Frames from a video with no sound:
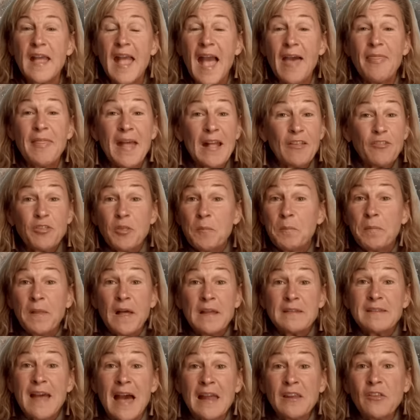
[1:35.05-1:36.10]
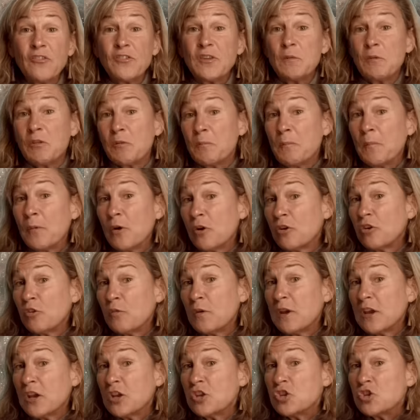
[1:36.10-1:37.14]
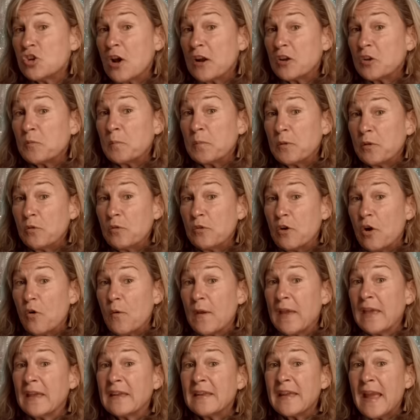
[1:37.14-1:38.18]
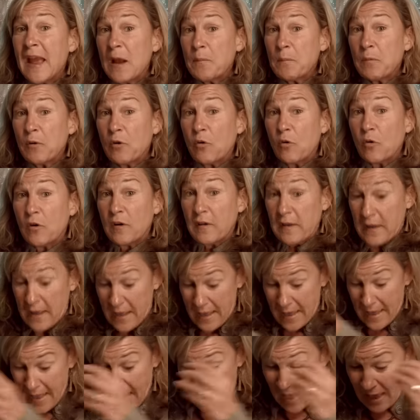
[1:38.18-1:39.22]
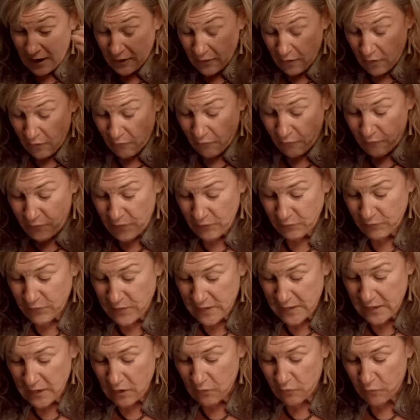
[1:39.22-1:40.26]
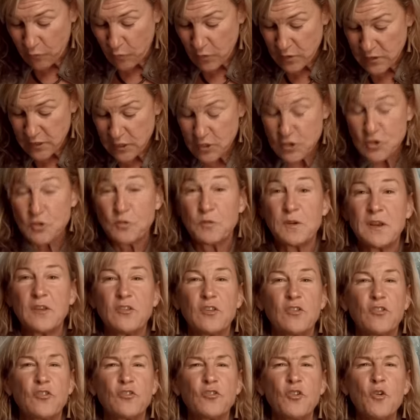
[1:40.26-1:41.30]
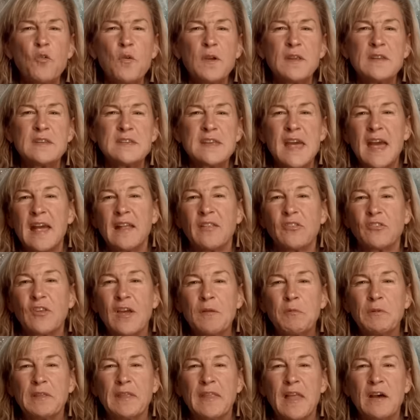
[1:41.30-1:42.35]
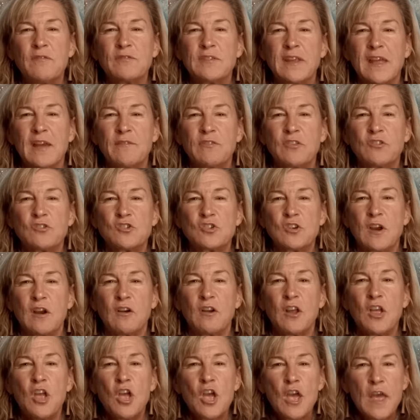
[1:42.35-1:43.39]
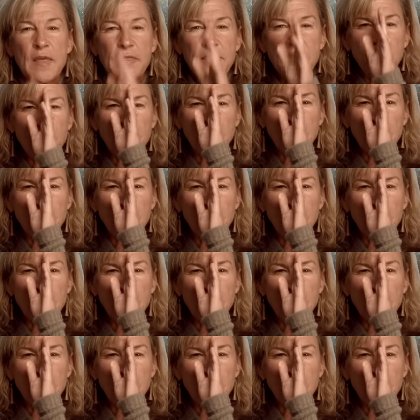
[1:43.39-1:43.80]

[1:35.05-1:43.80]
And that's the blunt honesty with Mercury conjunct Pluto in Capricorn at 15 and 14 degrees. It's so intense. I would love to have this chart. This